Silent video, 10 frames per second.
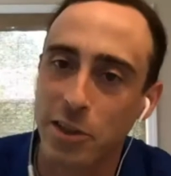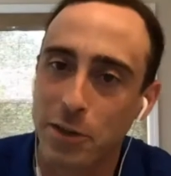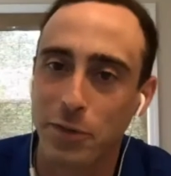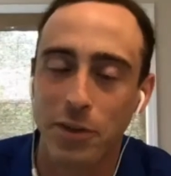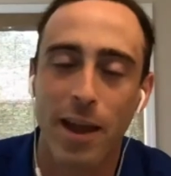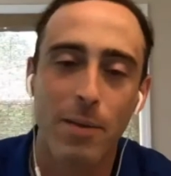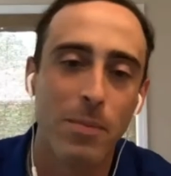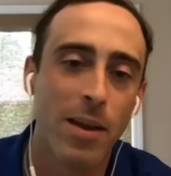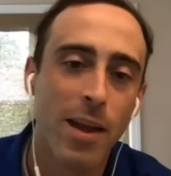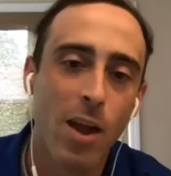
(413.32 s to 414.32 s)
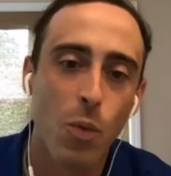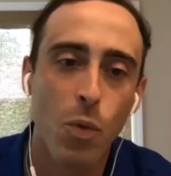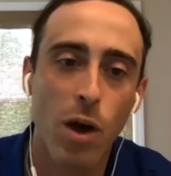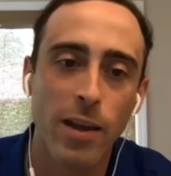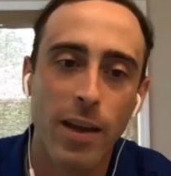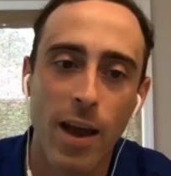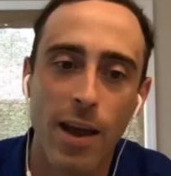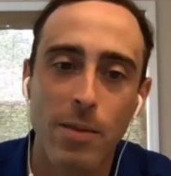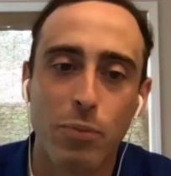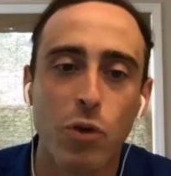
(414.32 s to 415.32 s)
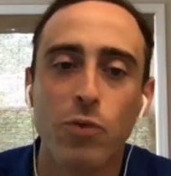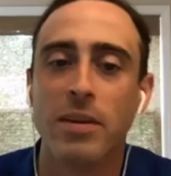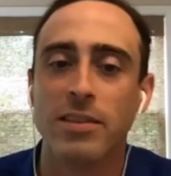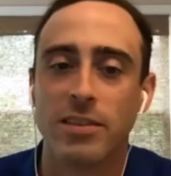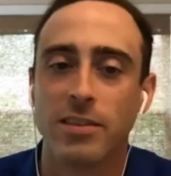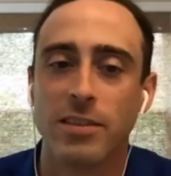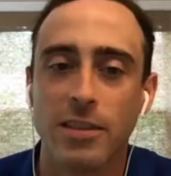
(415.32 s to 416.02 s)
year for them. What improvements